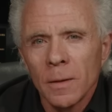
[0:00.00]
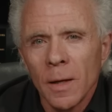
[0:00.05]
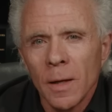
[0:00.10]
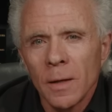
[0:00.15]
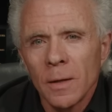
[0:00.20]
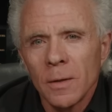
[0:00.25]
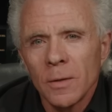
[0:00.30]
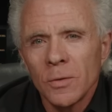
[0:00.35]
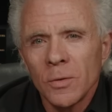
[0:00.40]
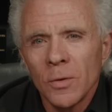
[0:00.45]

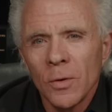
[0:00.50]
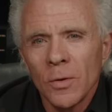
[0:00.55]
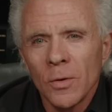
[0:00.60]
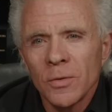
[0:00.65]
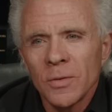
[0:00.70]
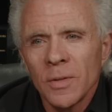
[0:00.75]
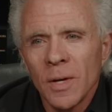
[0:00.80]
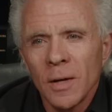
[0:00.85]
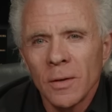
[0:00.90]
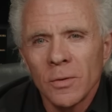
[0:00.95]
And it
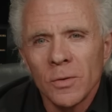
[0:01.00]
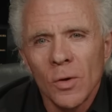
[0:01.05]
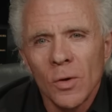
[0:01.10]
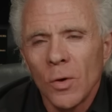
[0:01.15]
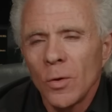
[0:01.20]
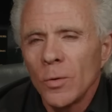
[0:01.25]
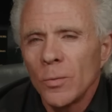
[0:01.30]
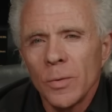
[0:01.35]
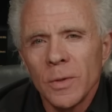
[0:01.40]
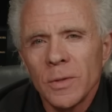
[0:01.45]
turns out the
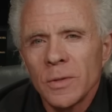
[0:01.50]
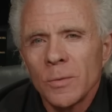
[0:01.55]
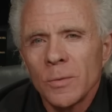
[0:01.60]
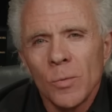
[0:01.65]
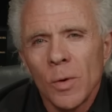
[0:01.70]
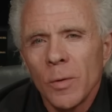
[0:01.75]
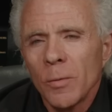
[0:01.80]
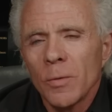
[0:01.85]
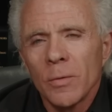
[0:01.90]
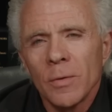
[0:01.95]
only reason
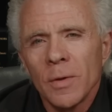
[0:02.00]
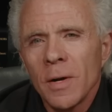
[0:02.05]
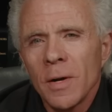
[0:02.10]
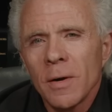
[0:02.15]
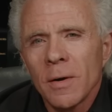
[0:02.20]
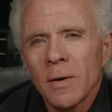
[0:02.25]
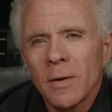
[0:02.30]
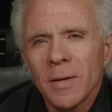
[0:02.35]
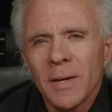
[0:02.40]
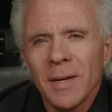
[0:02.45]
we were
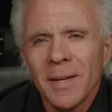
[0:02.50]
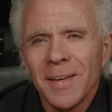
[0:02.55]
there